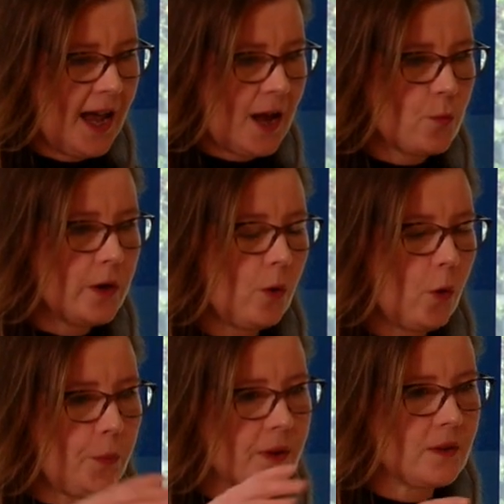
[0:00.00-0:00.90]
And we're
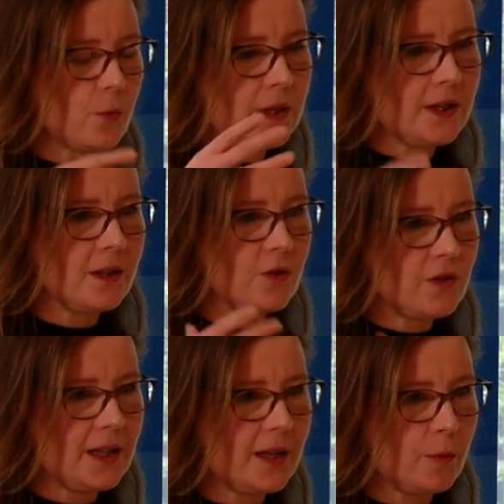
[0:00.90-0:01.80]
hoping that we can
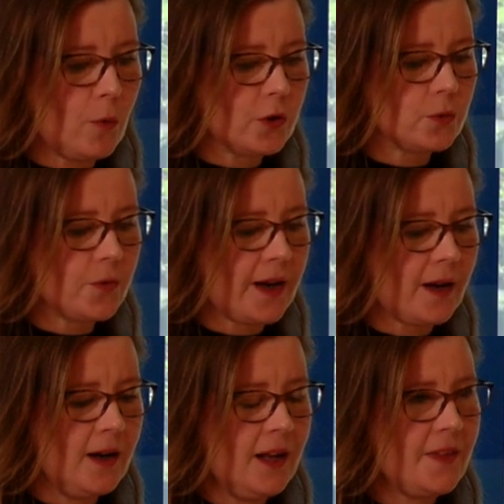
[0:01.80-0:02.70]
create a model there